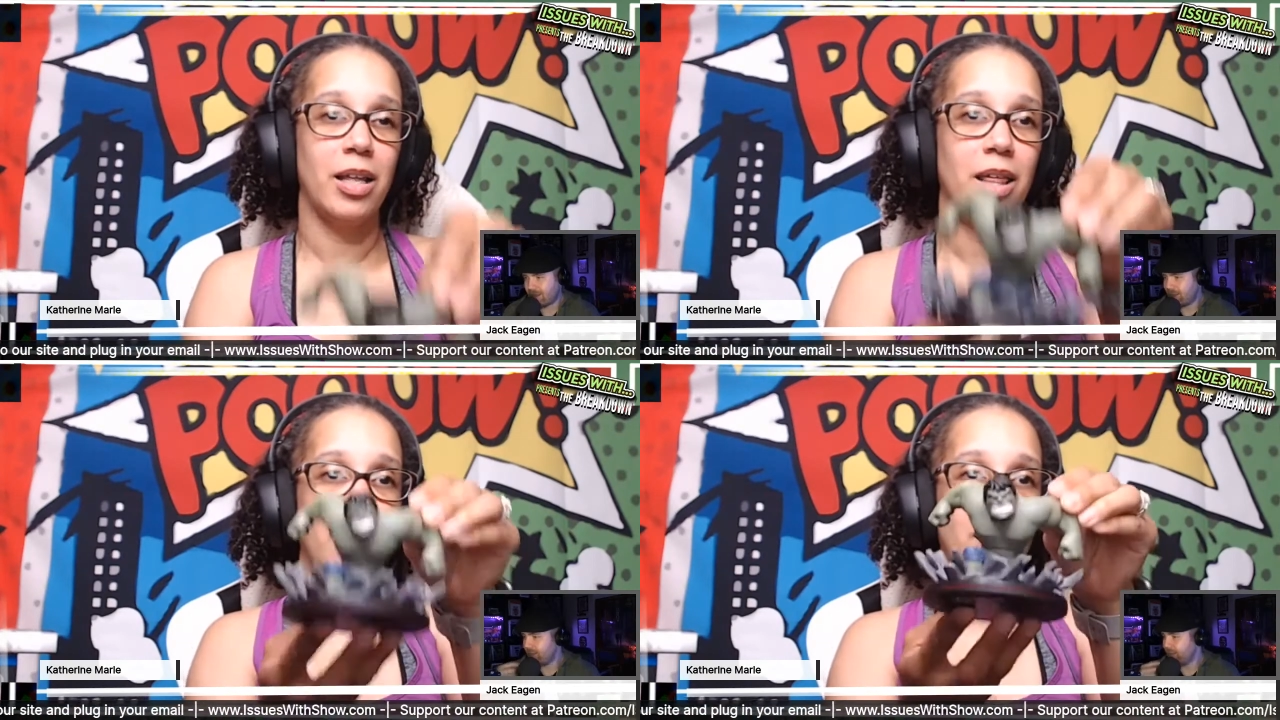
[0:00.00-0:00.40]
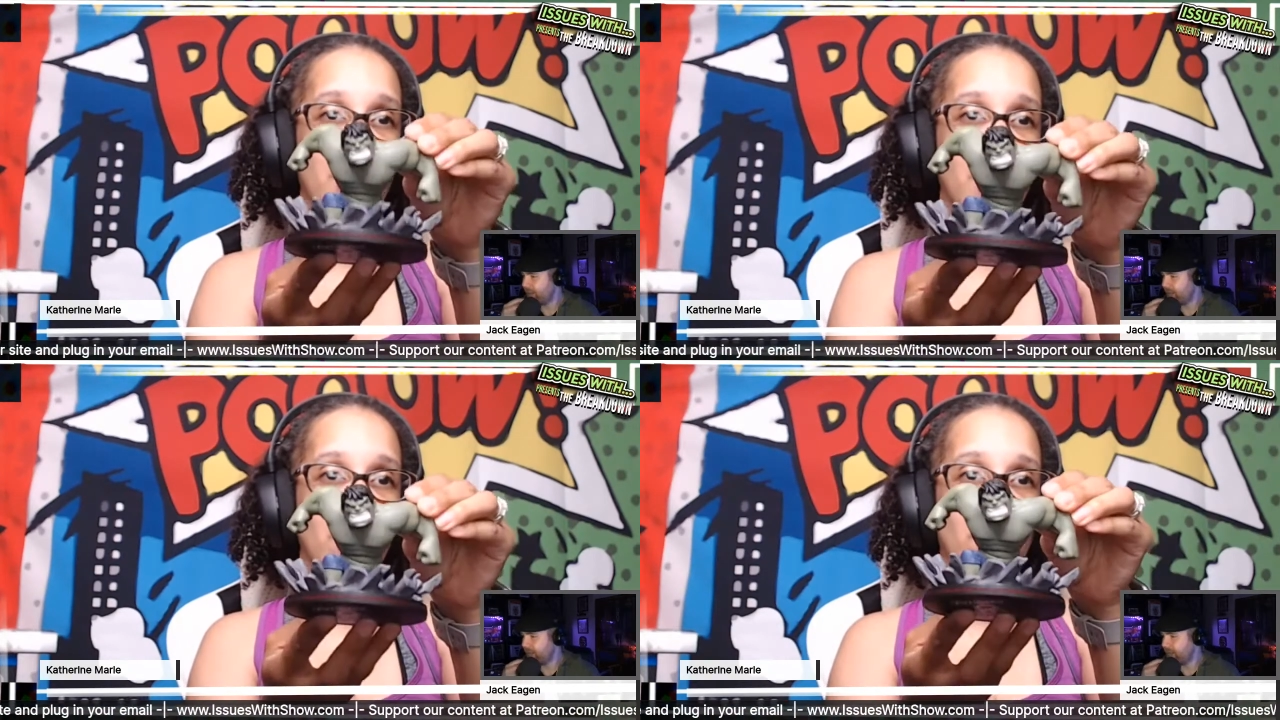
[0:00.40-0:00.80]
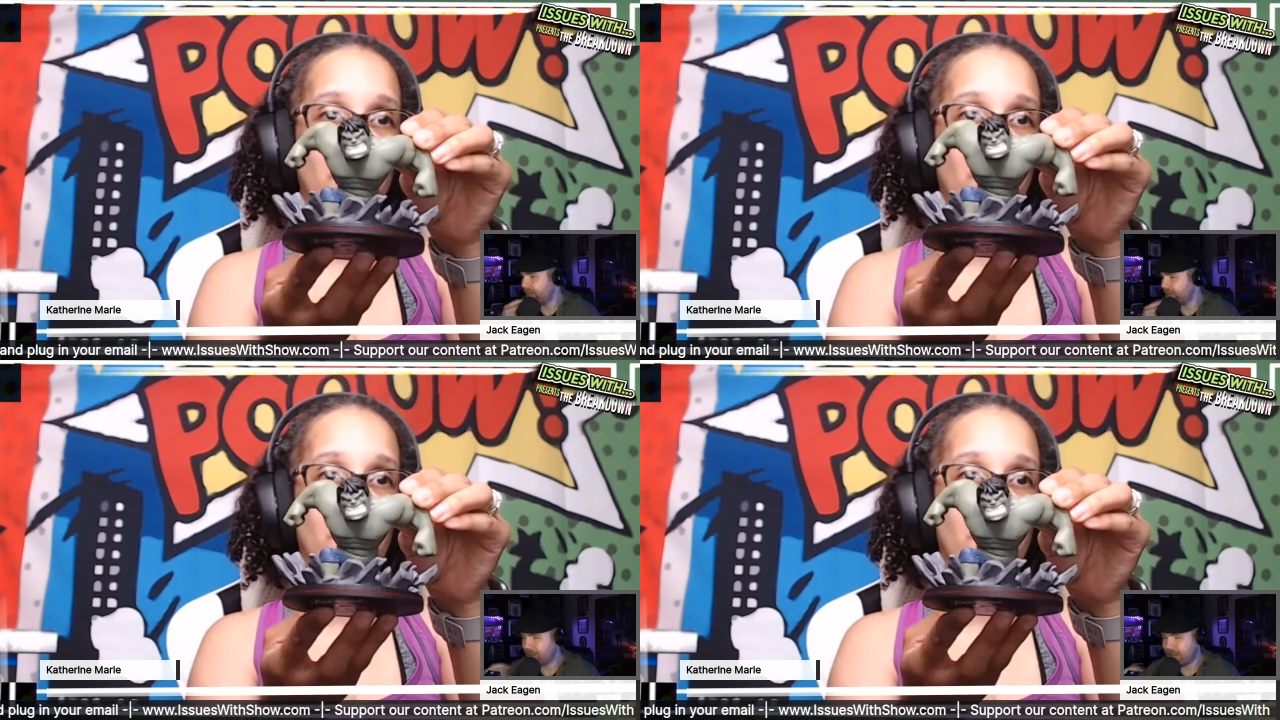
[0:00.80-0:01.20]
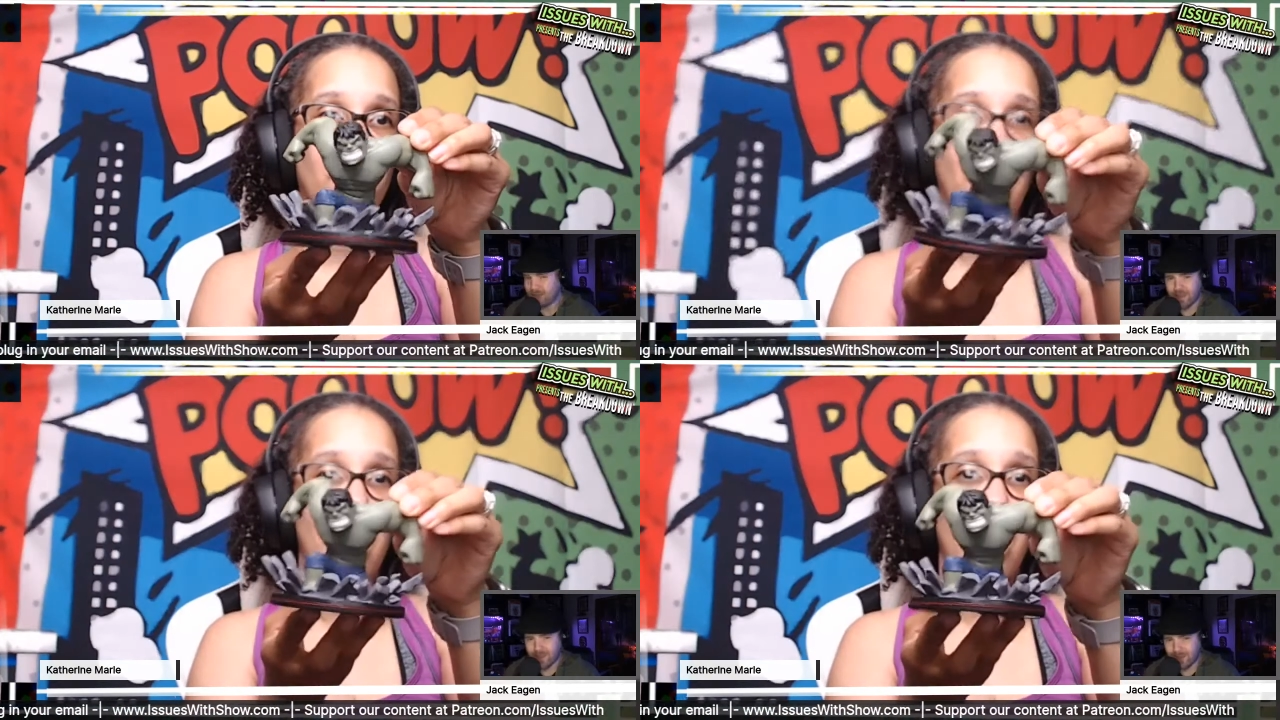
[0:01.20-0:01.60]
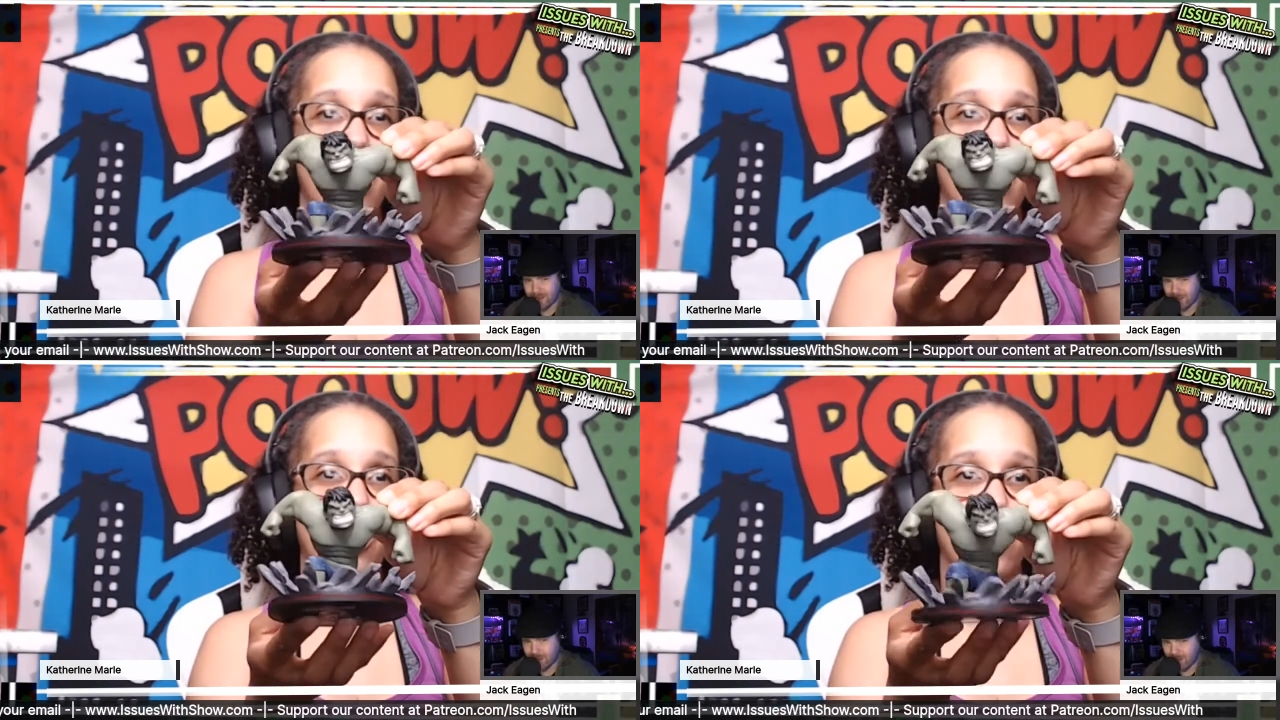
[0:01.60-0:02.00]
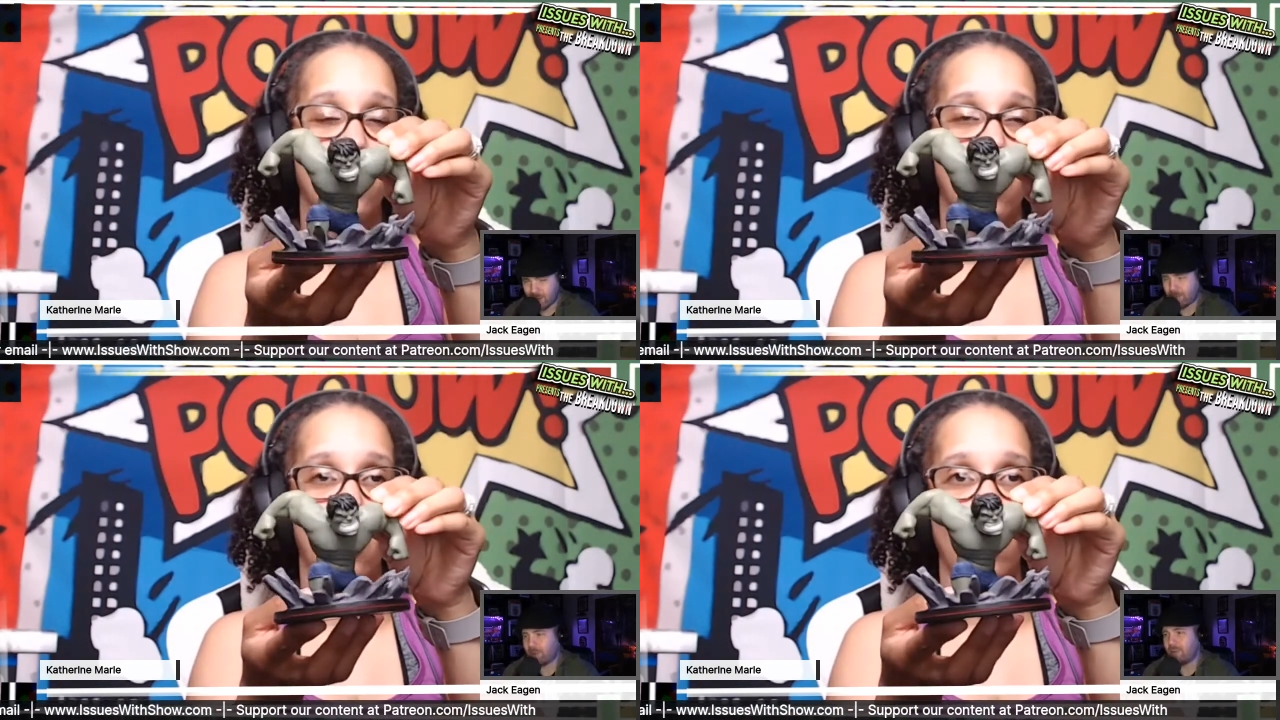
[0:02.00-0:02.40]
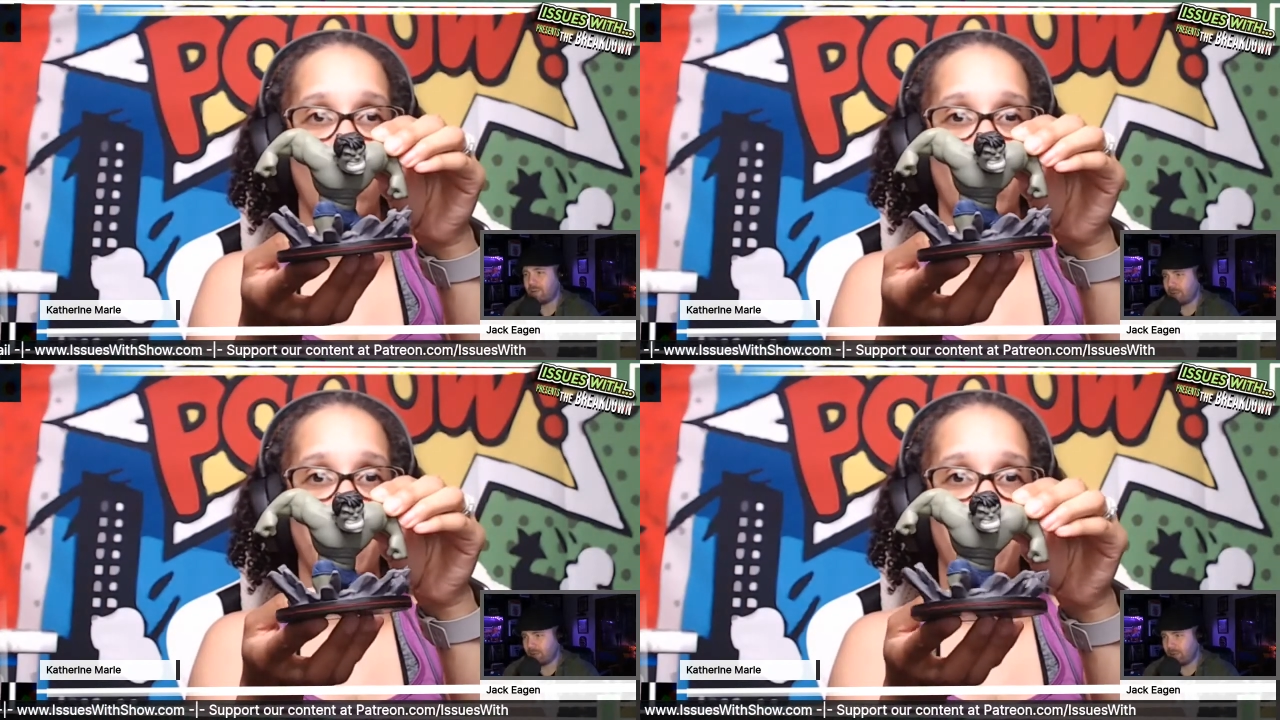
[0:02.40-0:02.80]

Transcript: this Hulk.